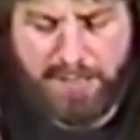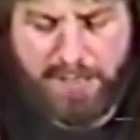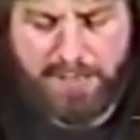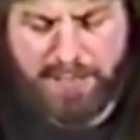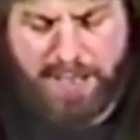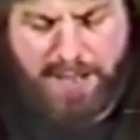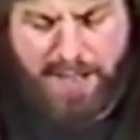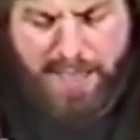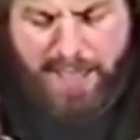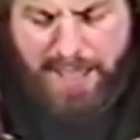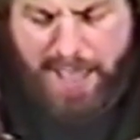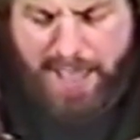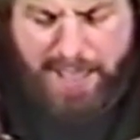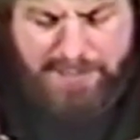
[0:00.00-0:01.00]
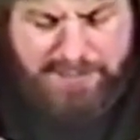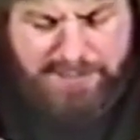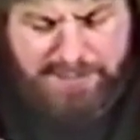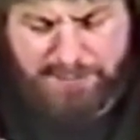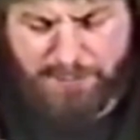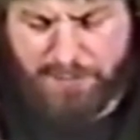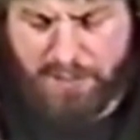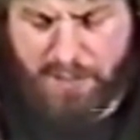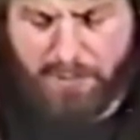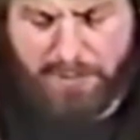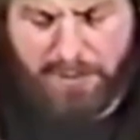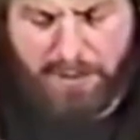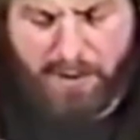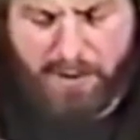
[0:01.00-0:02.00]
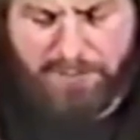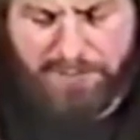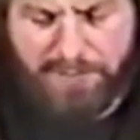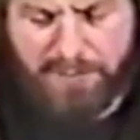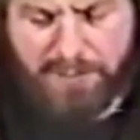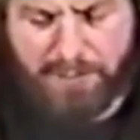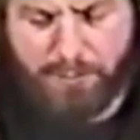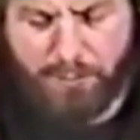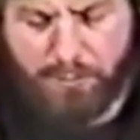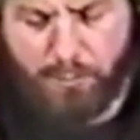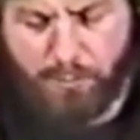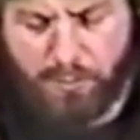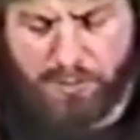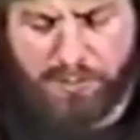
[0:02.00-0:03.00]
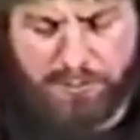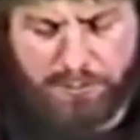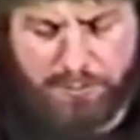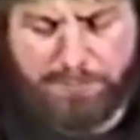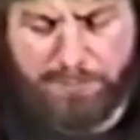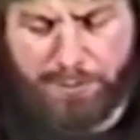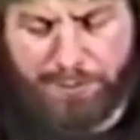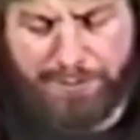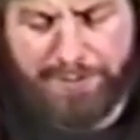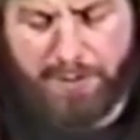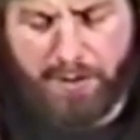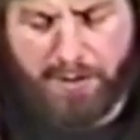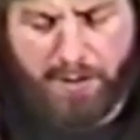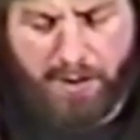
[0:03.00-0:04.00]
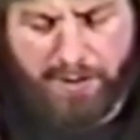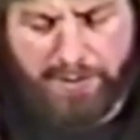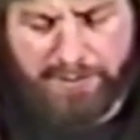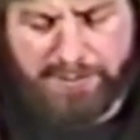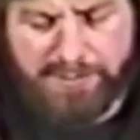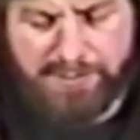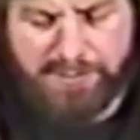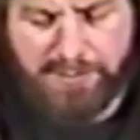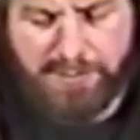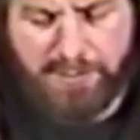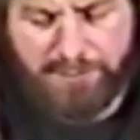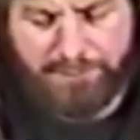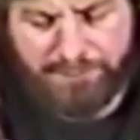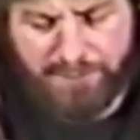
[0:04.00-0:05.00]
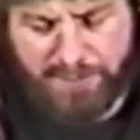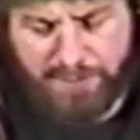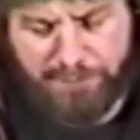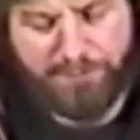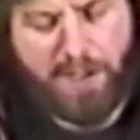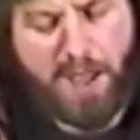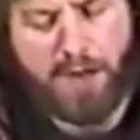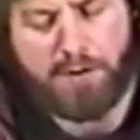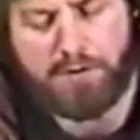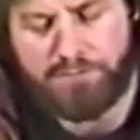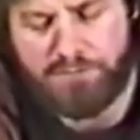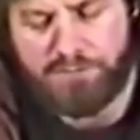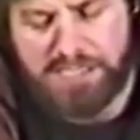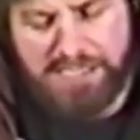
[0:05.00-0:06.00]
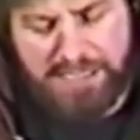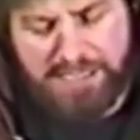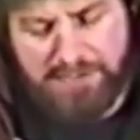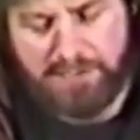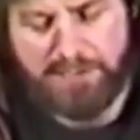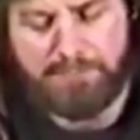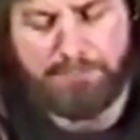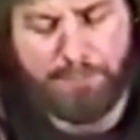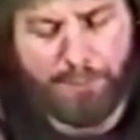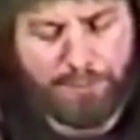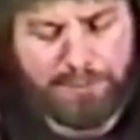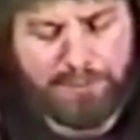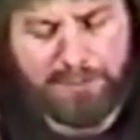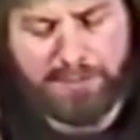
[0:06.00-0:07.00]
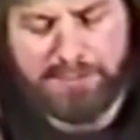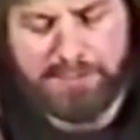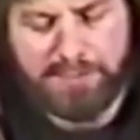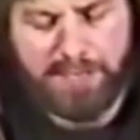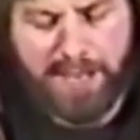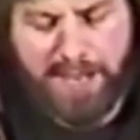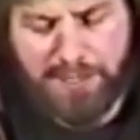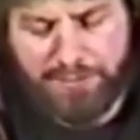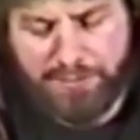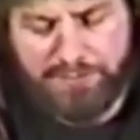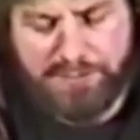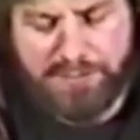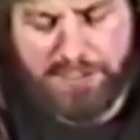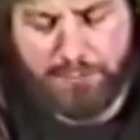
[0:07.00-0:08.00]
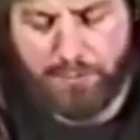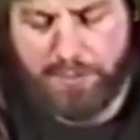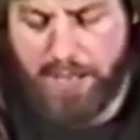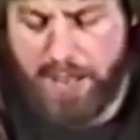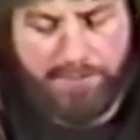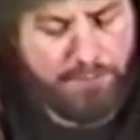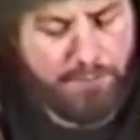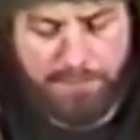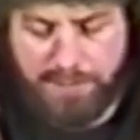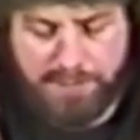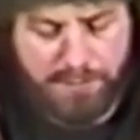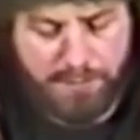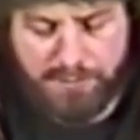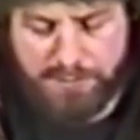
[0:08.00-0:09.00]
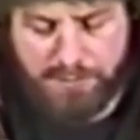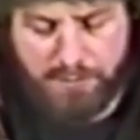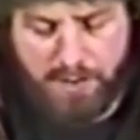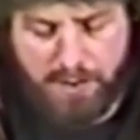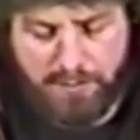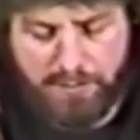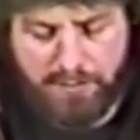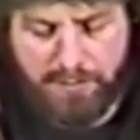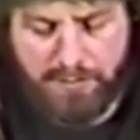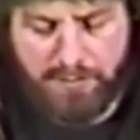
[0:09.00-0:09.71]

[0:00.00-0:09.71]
And God, I ask with all my heart that your word would burn in our hearts, that the fire of zeal and boldness and hatred of sin would ever be so strong,